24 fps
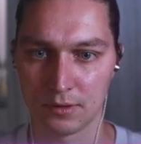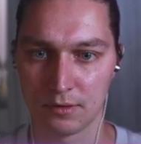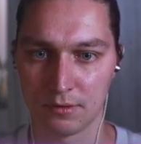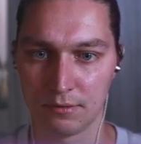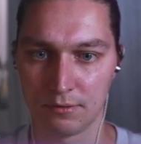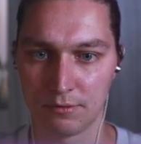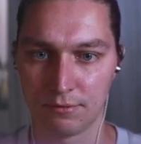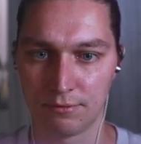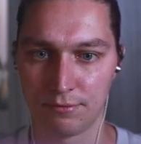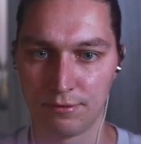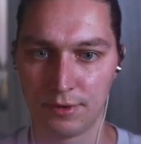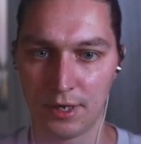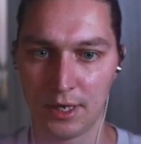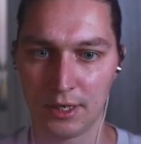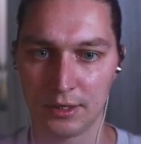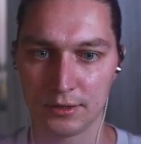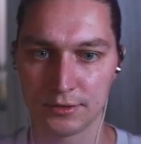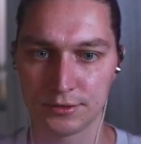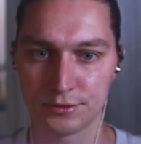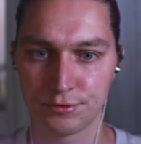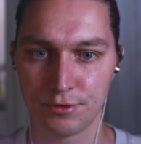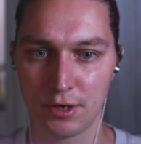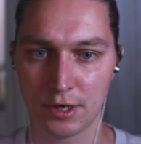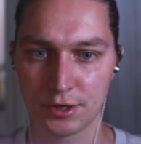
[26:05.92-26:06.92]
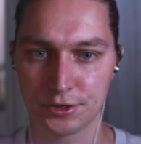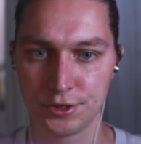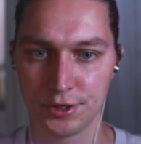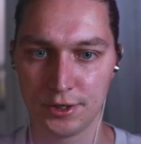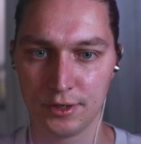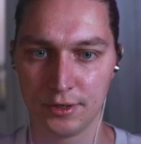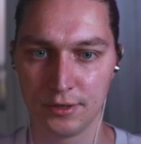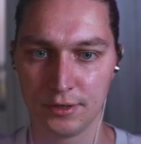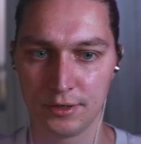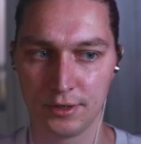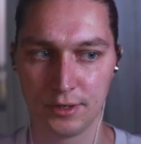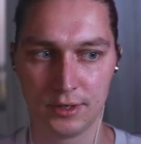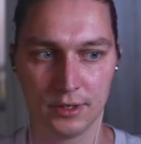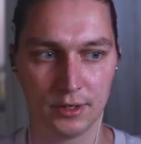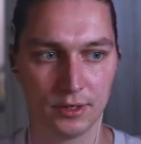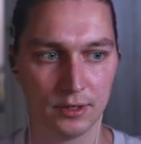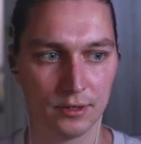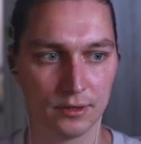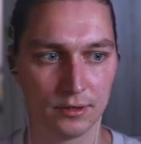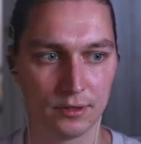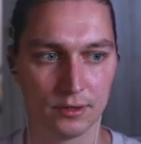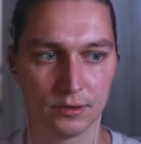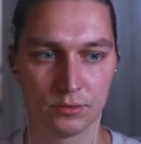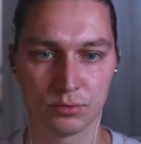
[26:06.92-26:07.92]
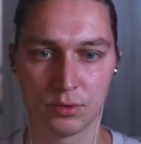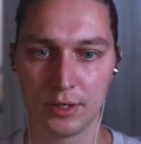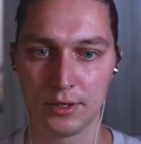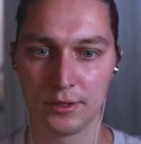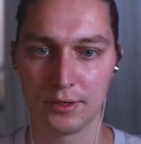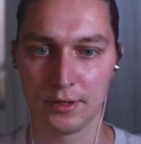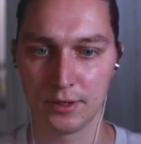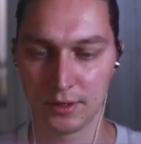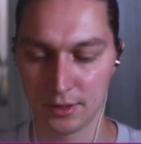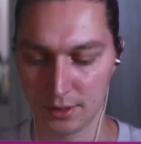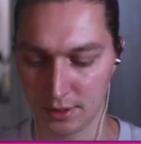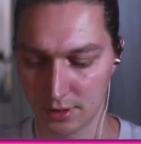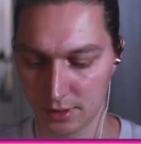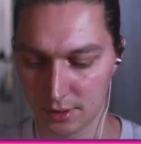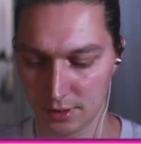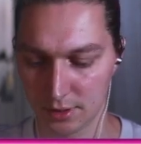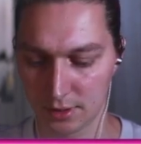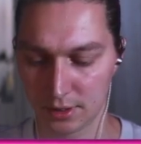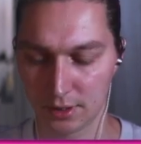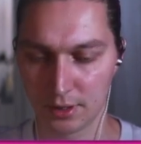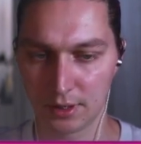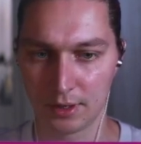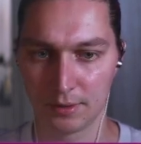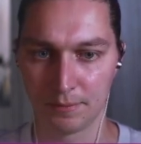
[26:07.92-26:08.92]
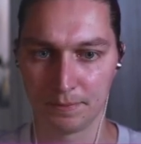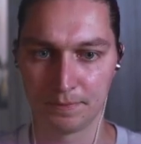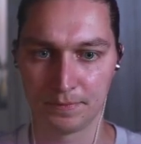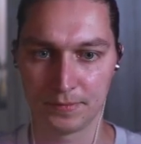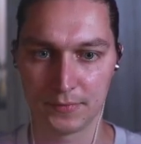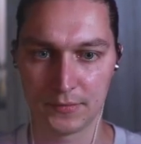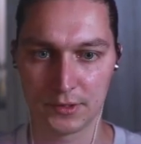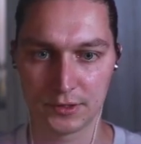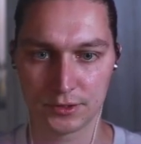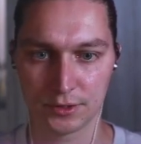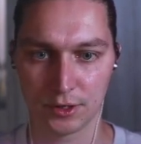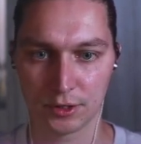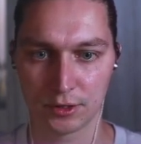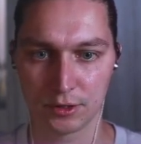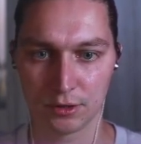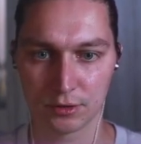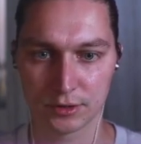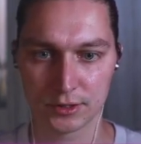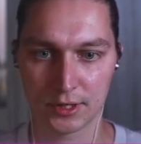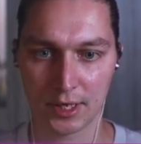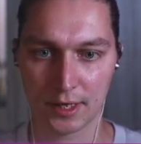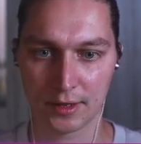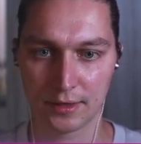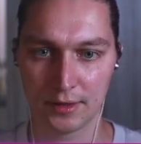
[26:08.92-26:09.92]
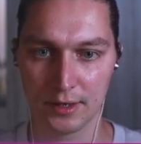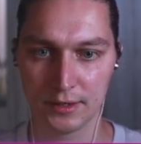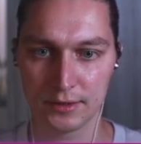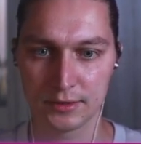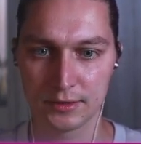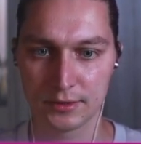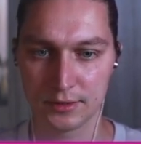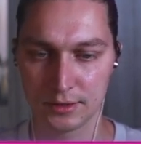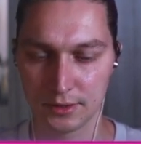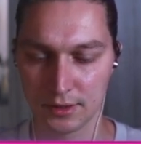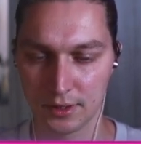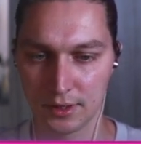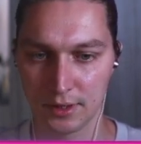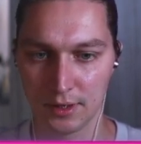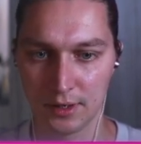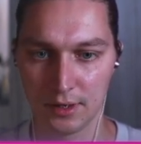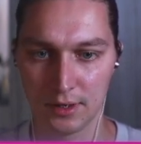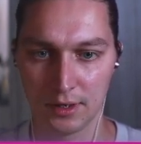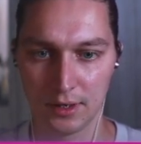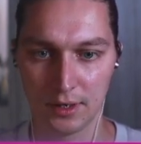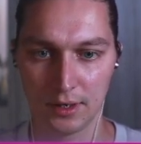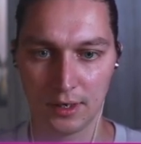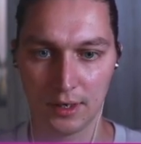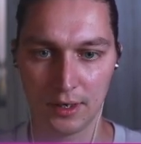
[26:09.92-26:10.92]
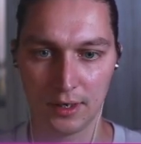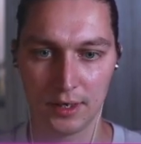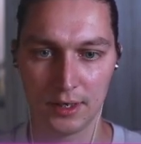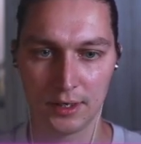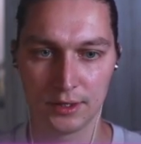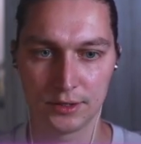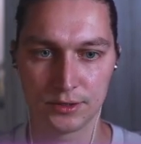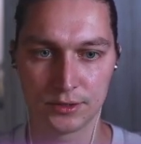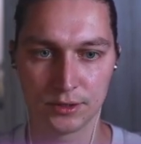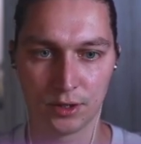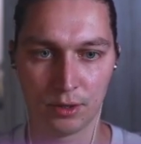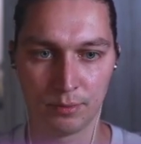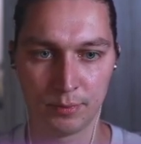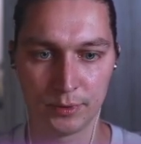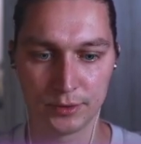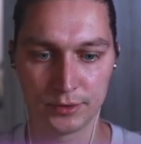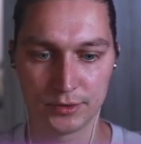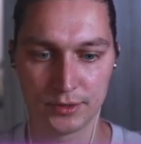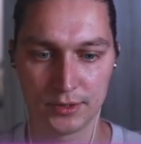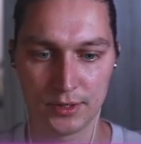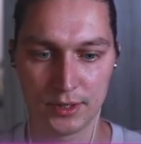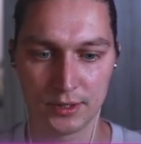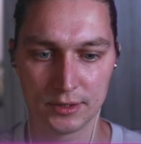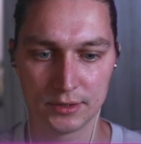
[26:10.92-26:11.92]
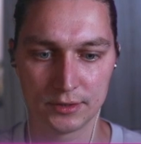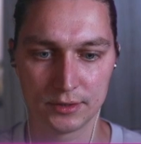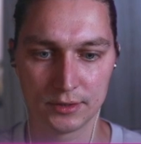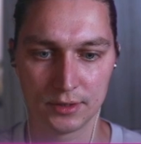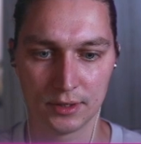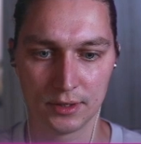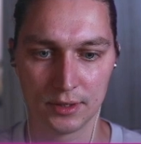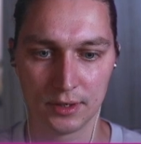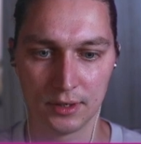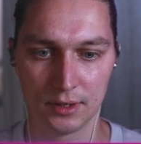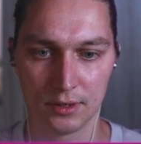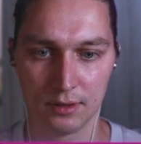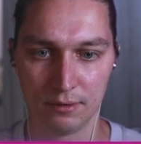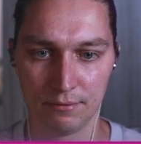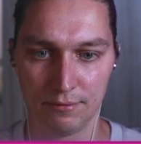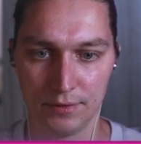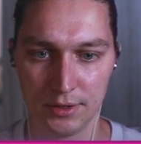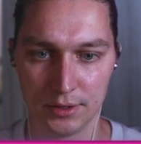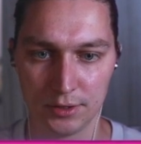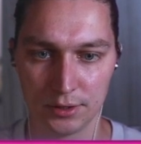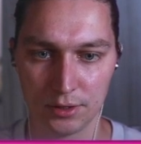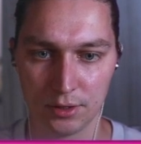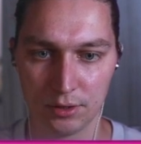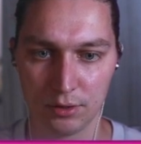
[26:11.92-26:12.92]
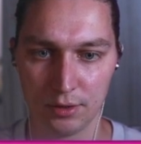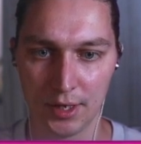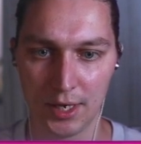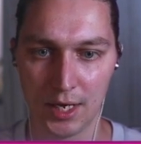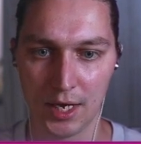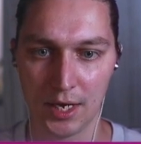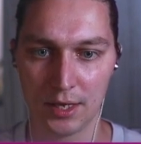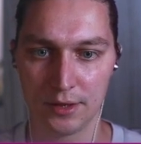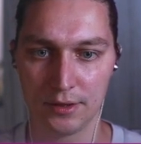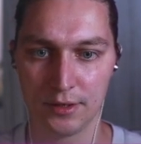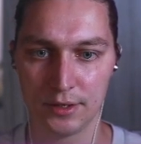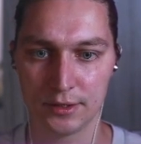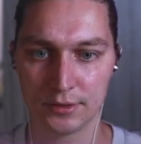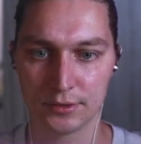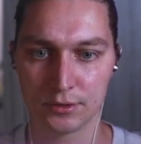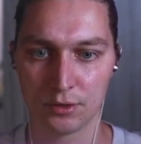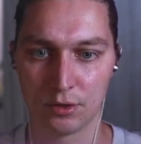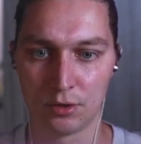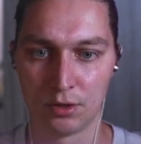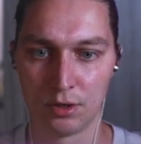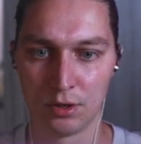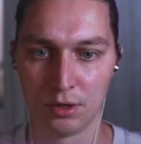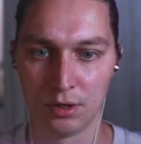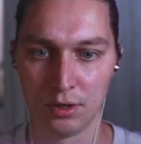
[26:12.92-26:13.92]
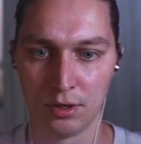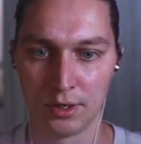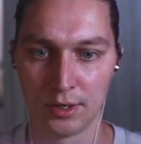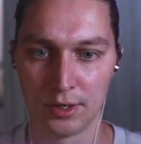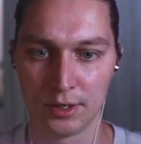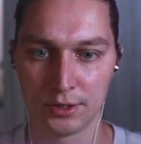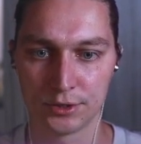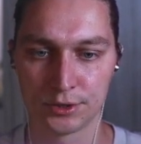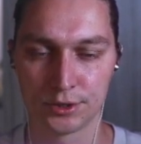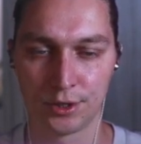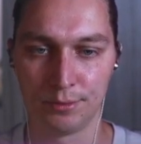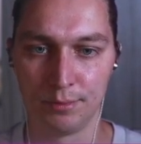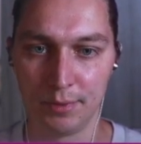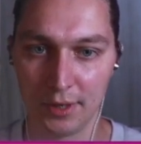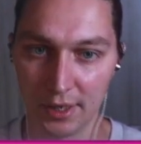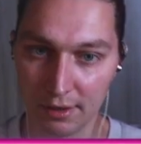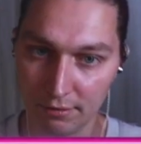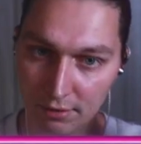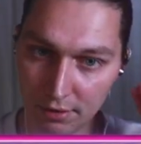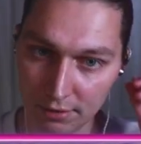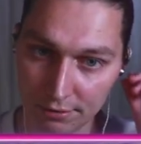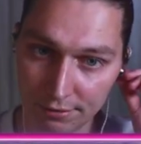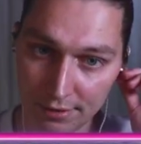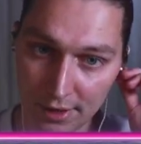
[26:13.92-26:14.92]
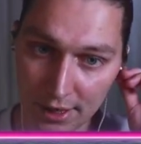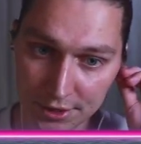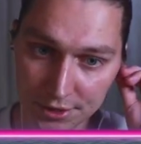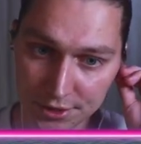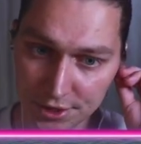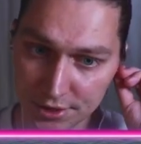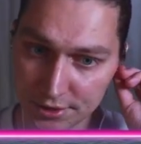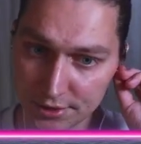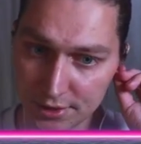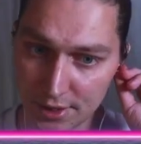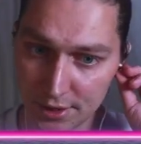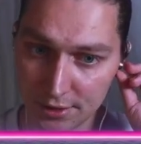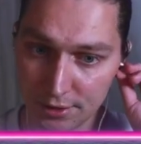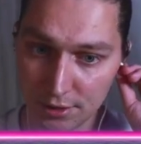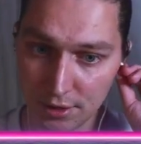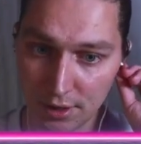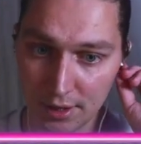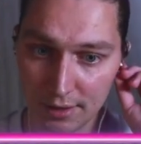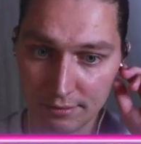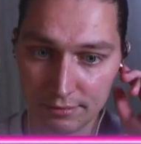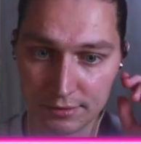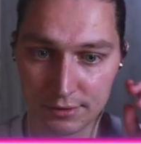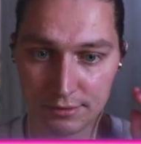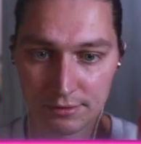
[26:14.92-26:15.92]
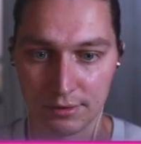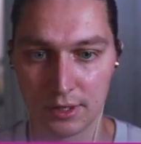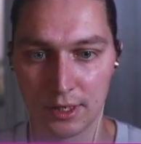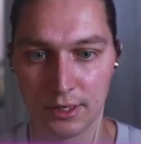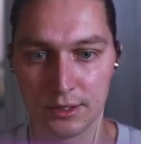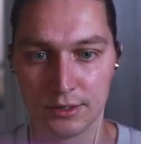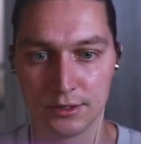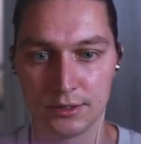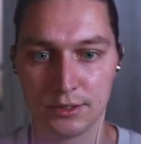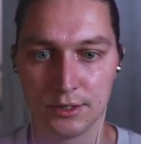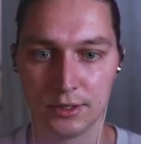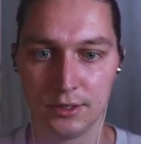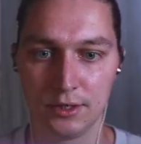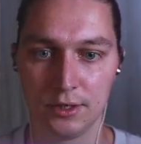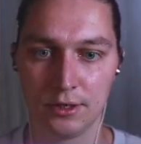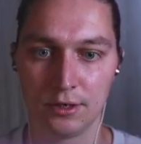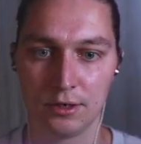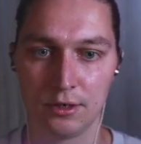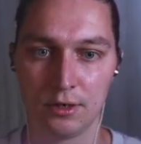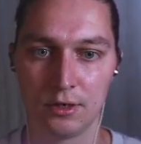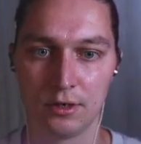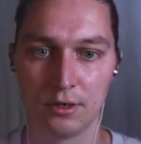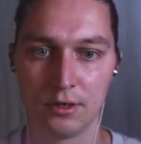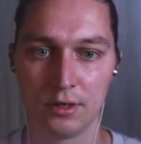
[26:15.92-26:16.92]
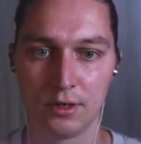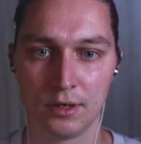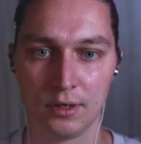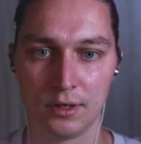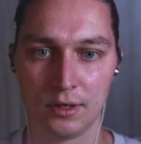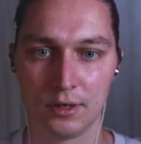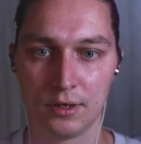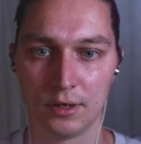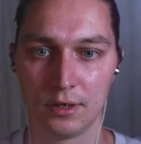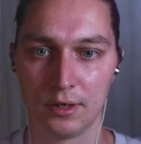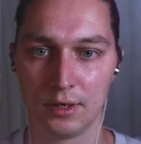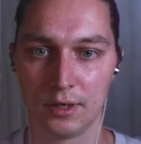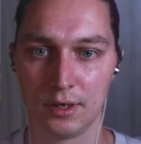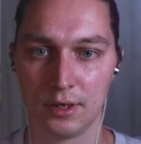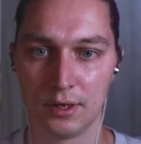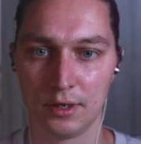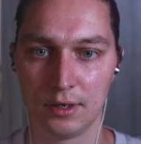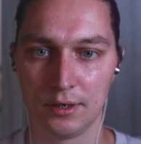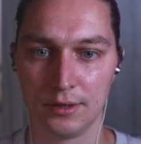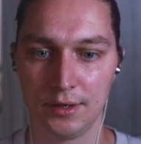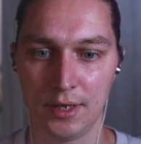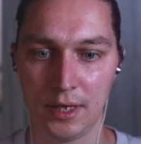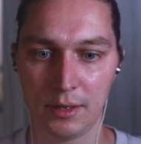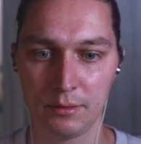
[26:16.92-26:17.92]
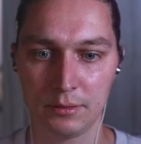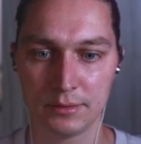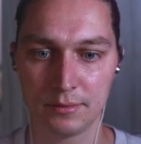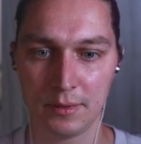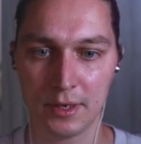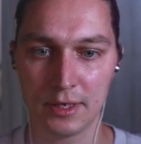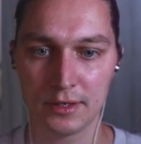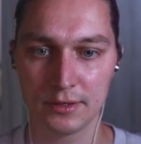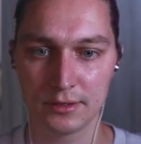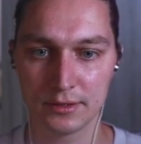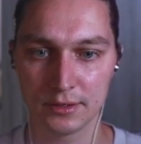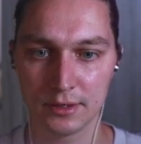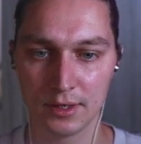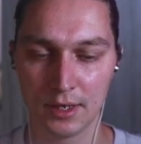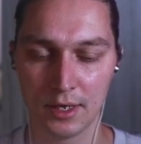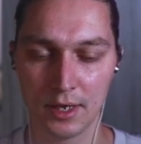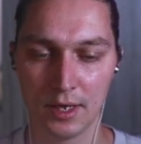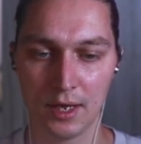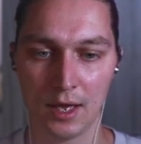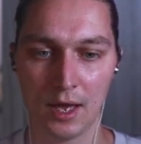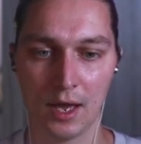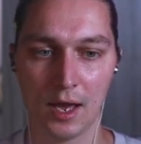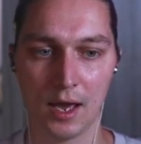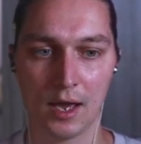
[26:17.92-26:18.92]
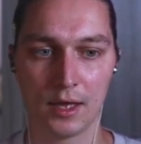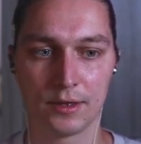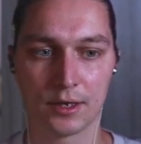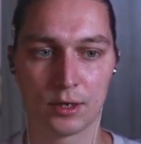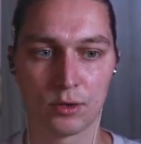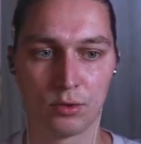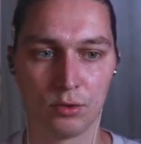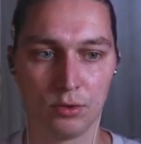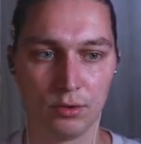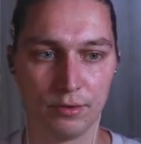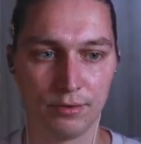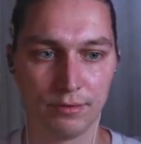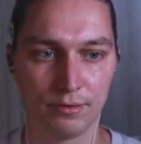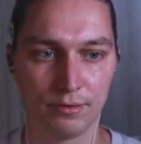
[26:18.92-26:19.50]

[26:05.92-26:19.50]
file structure here, this one. So it looks like this. It opens this window, and there's all top-level functions that you have defined in your namespace. And the cool